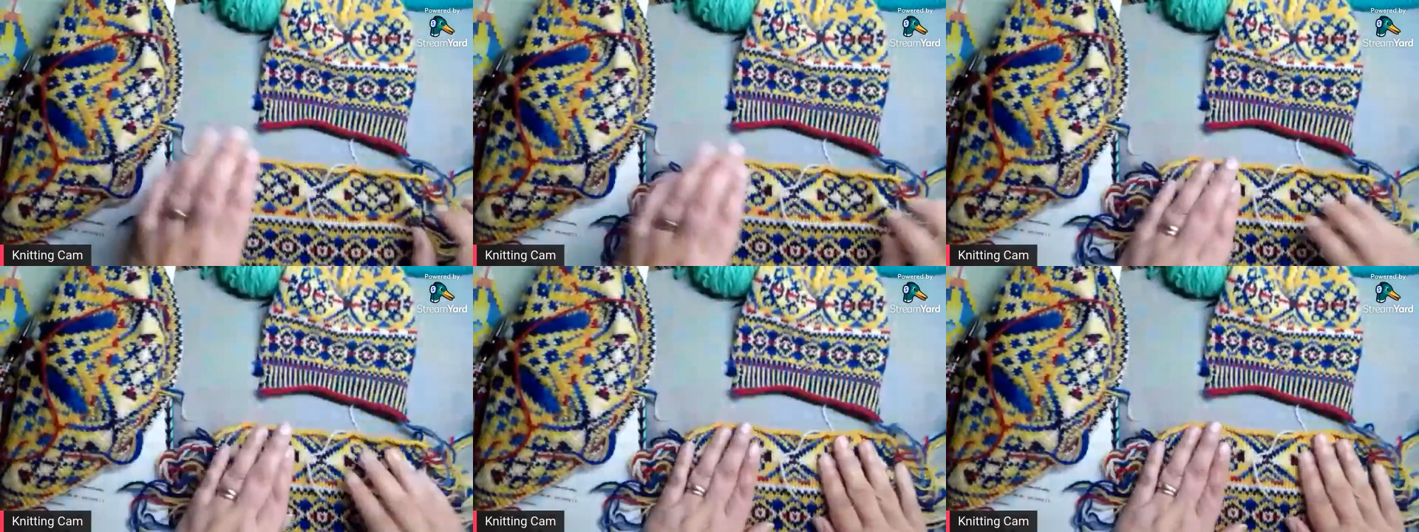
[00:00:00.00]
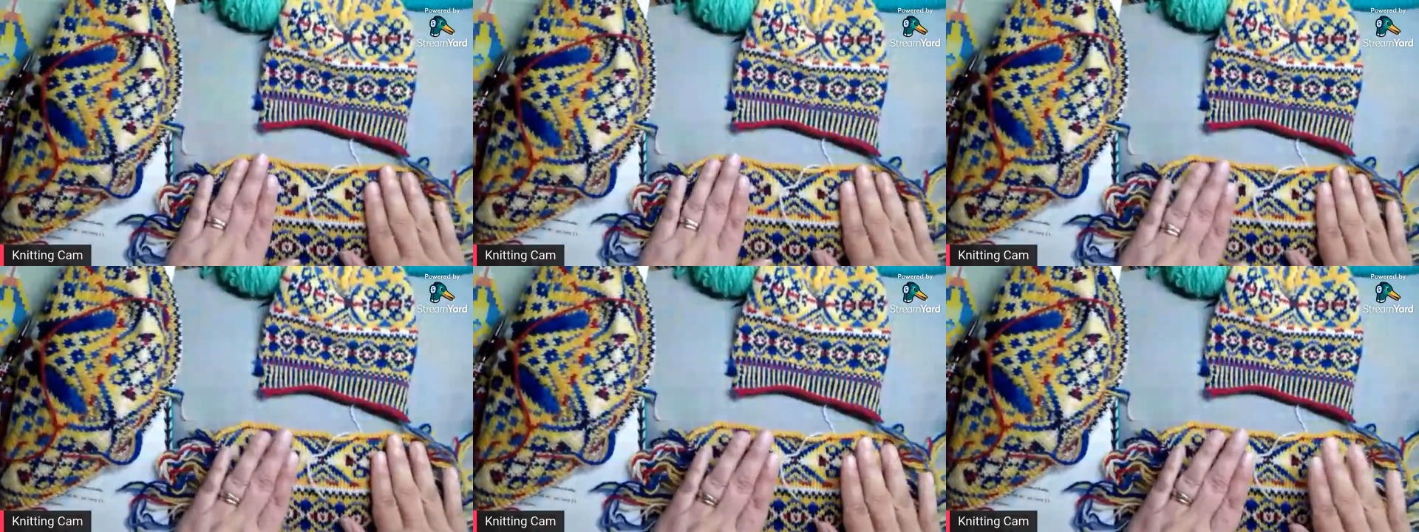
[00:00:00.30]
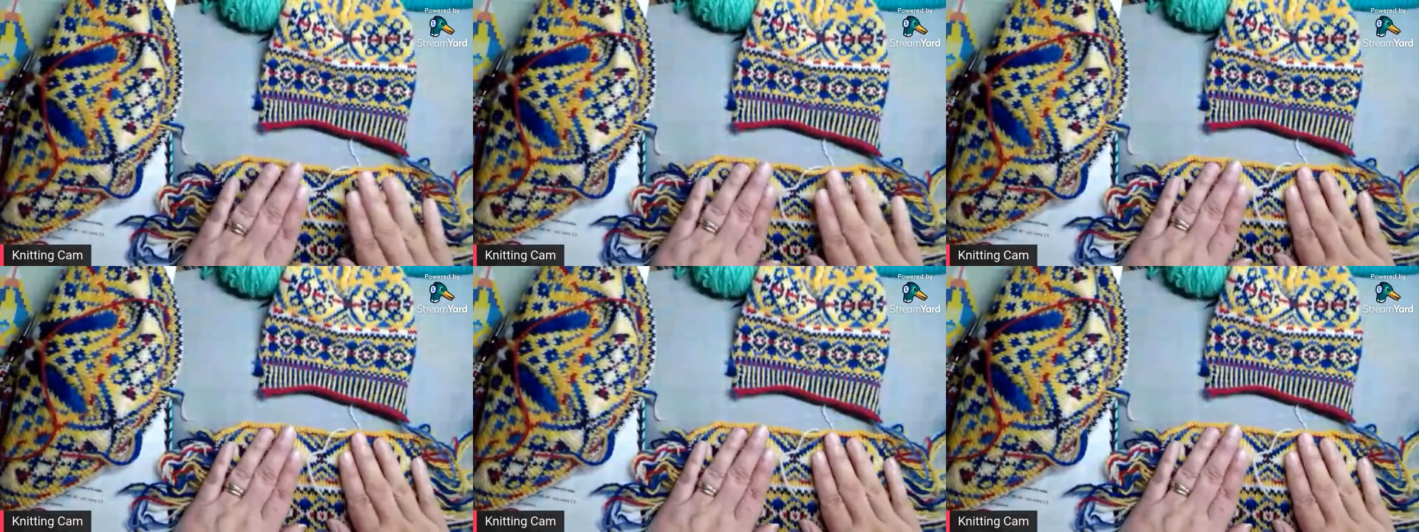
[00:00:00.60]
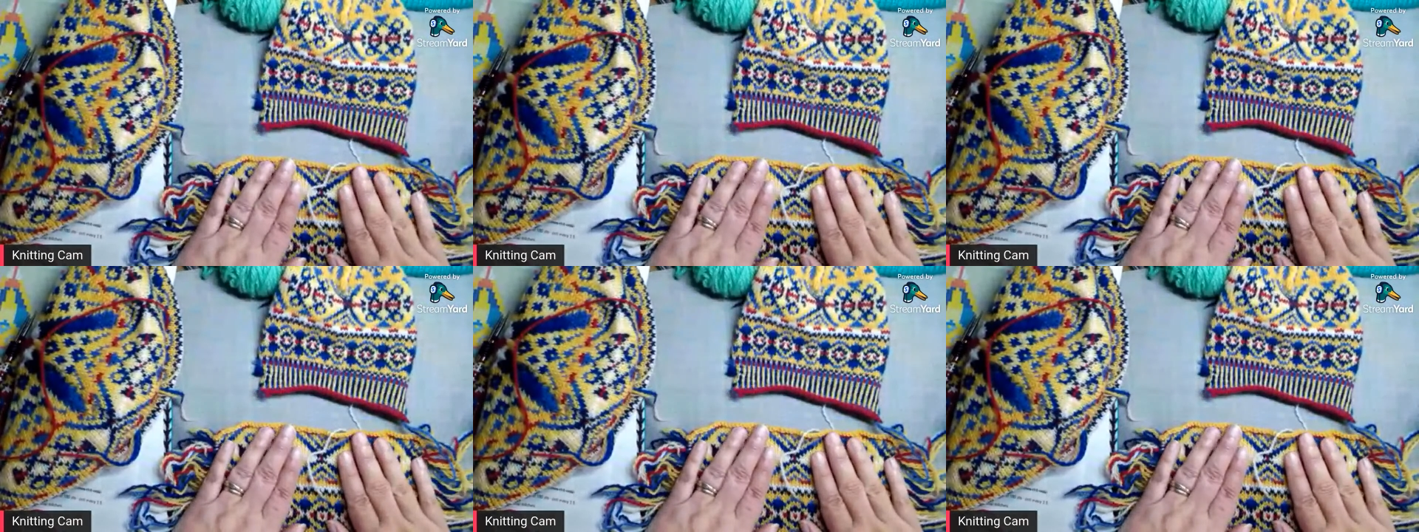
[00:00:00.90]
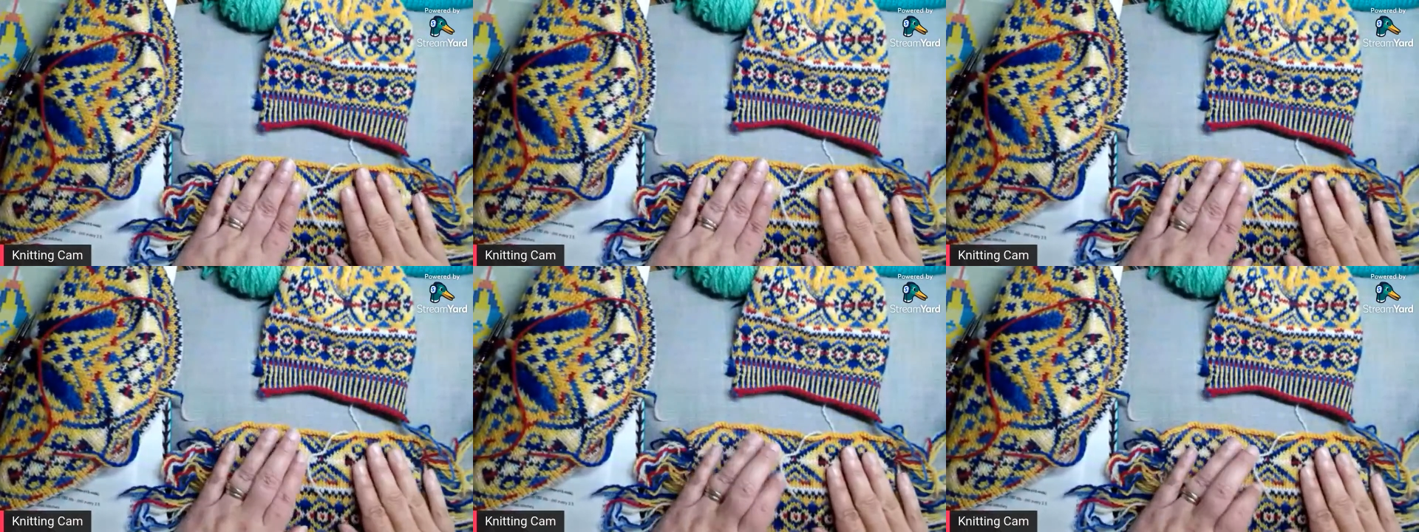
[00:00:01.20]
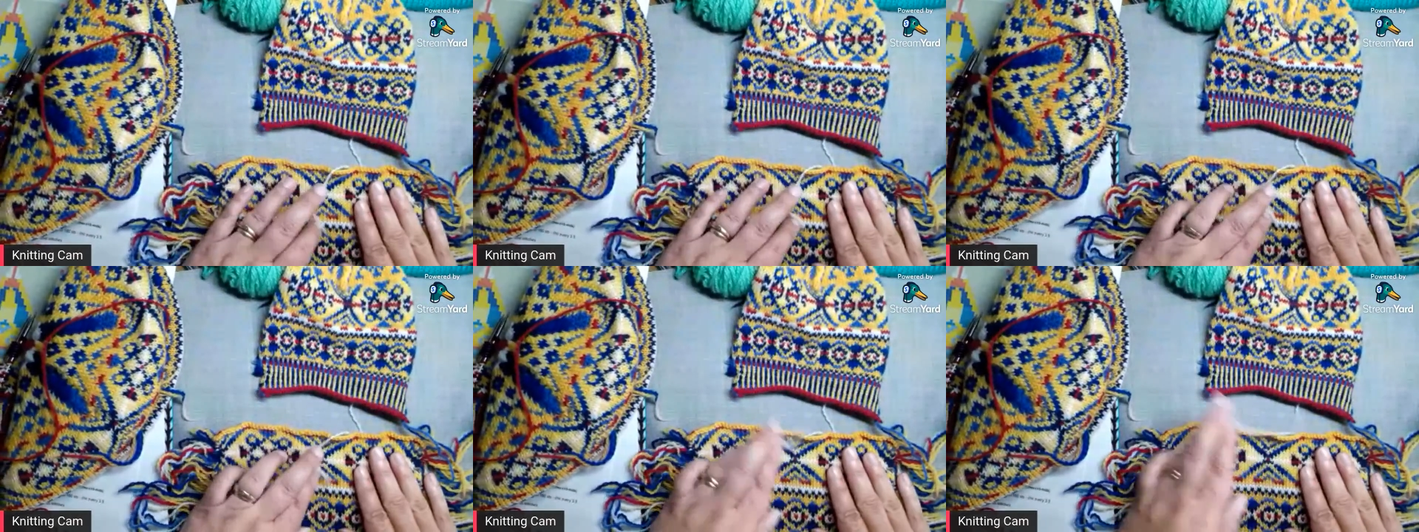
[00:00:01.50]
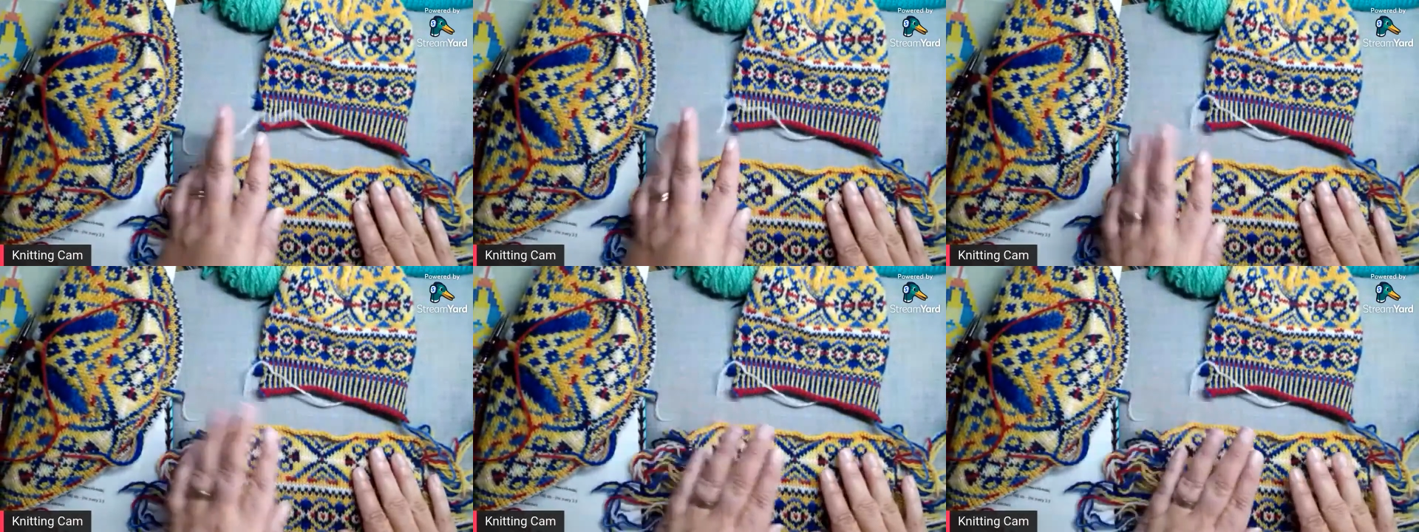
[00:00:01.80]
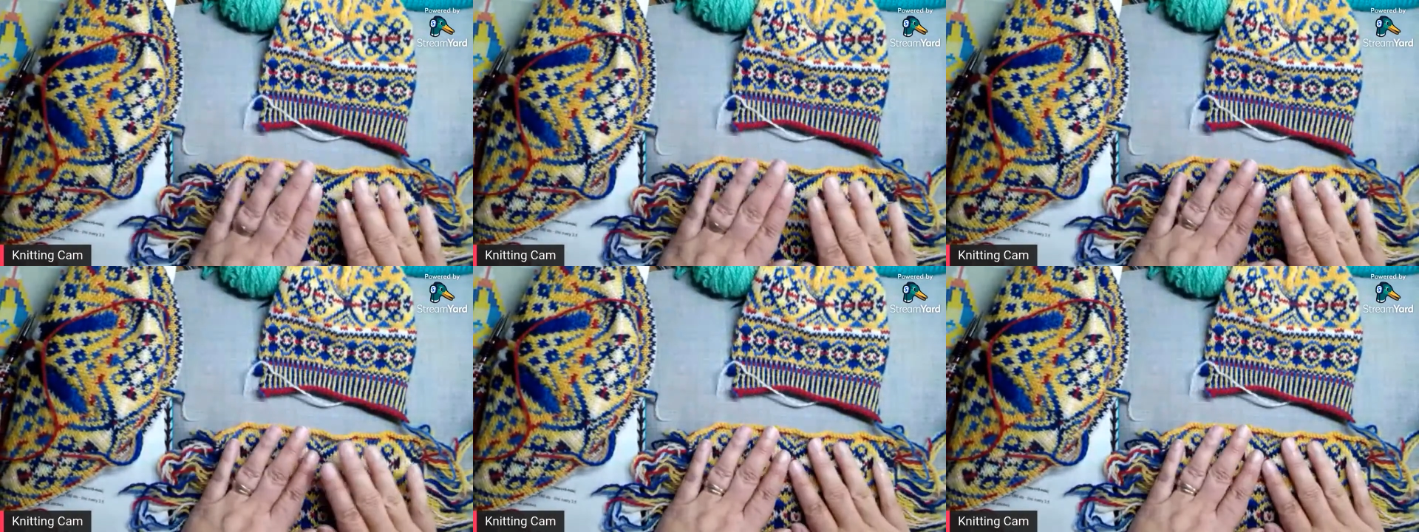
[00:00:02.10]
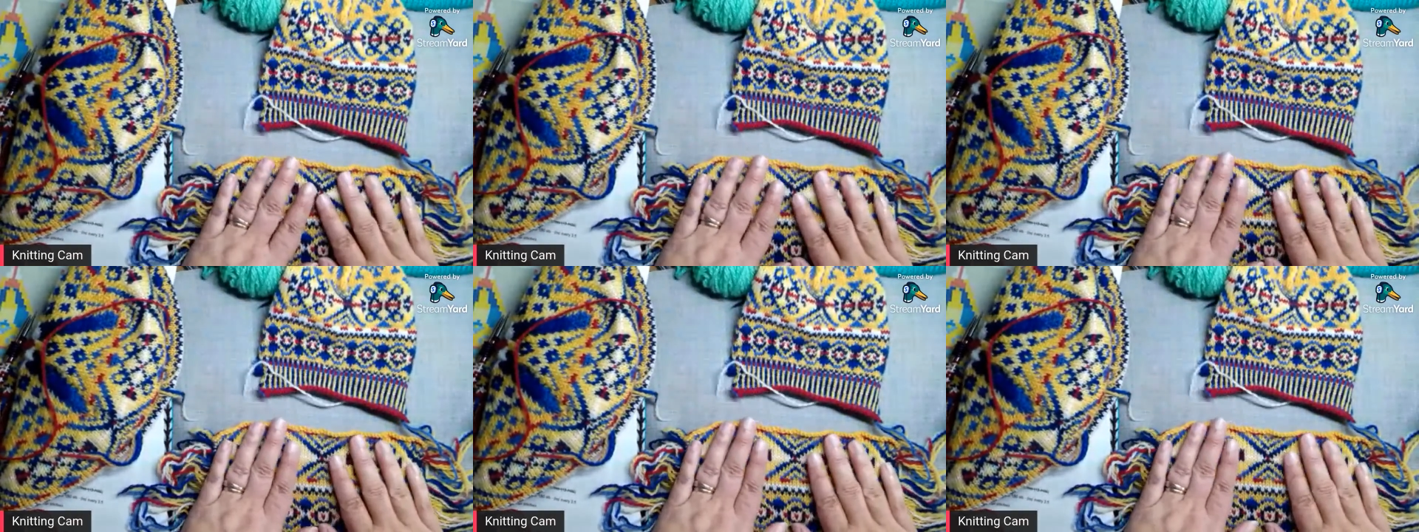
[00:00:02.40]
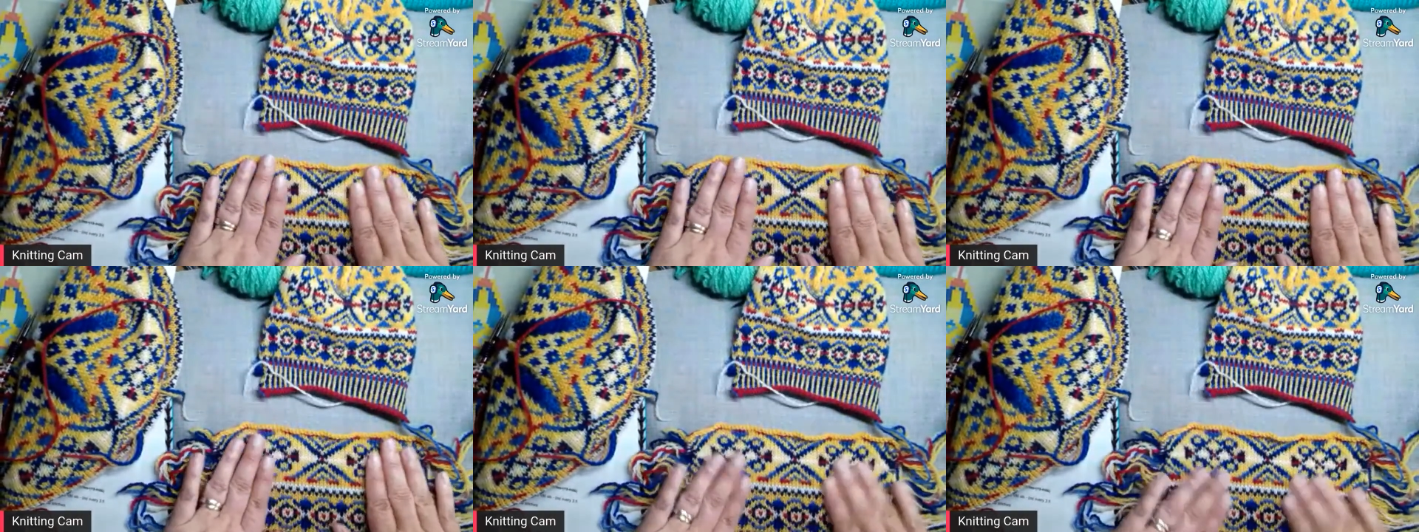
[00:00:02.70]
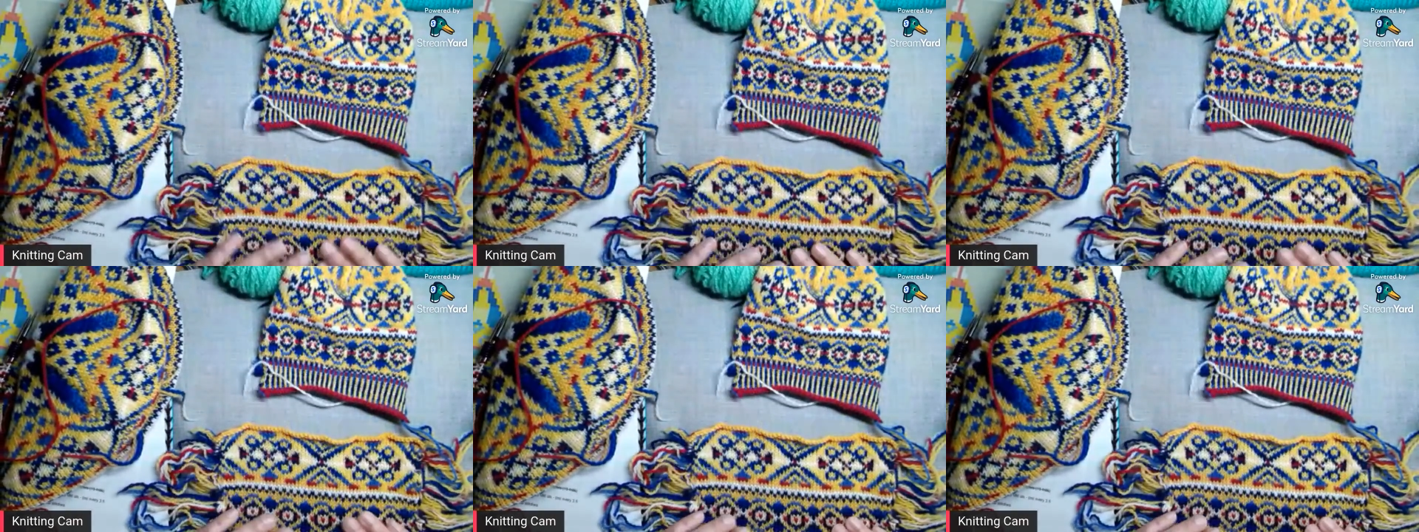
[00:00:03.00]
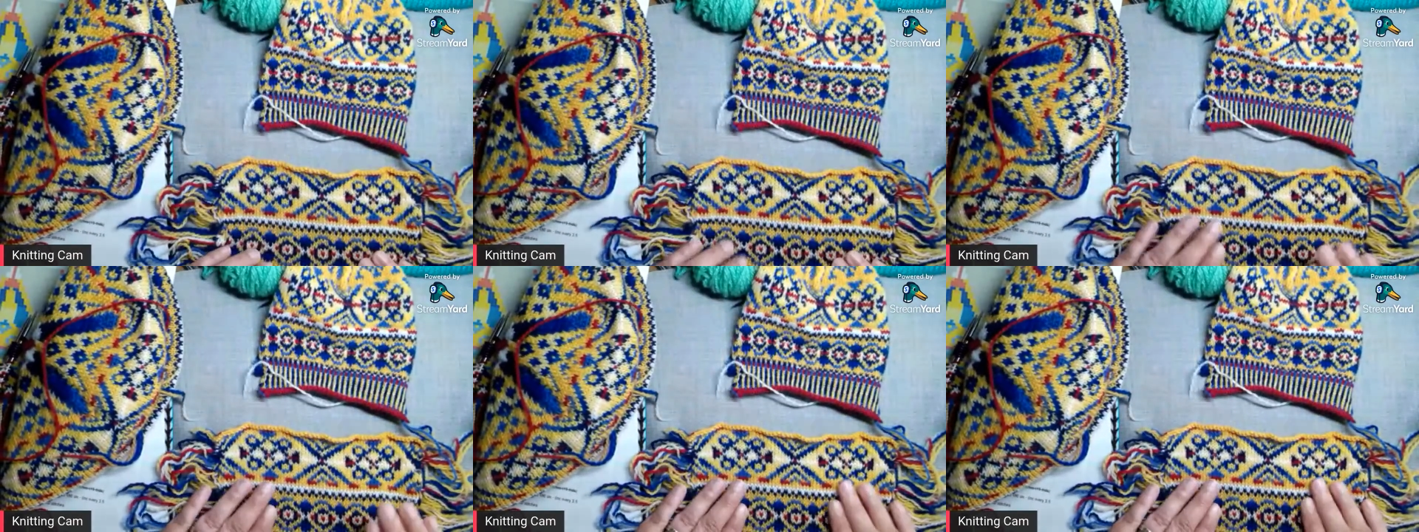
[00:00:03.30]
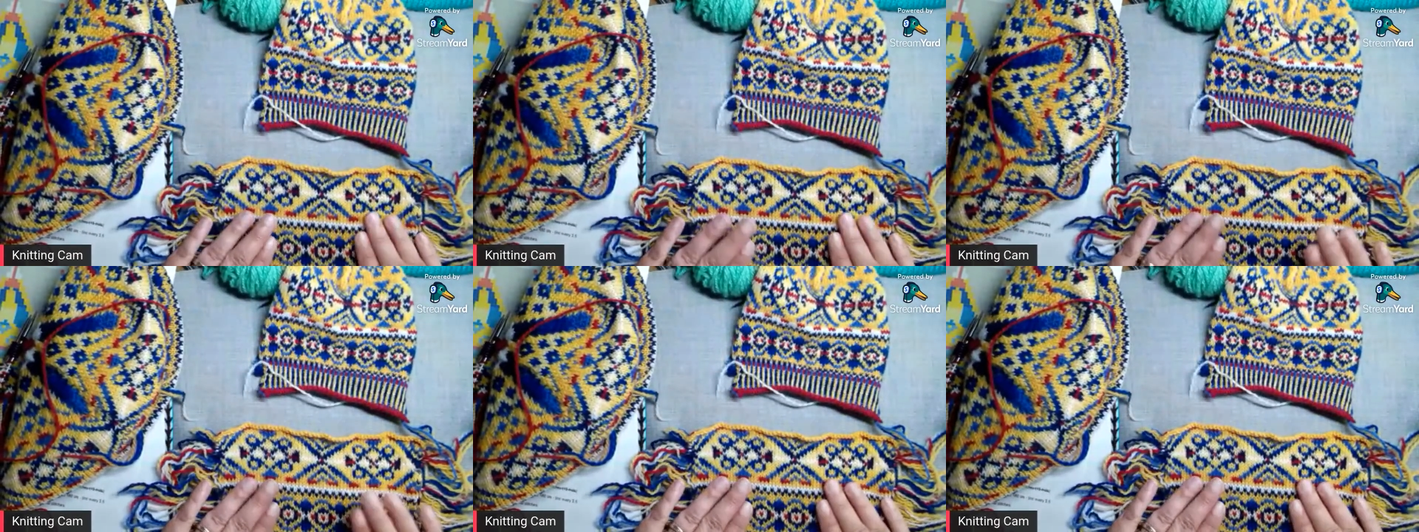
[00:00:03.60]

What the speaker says: [unreadable: no face in view]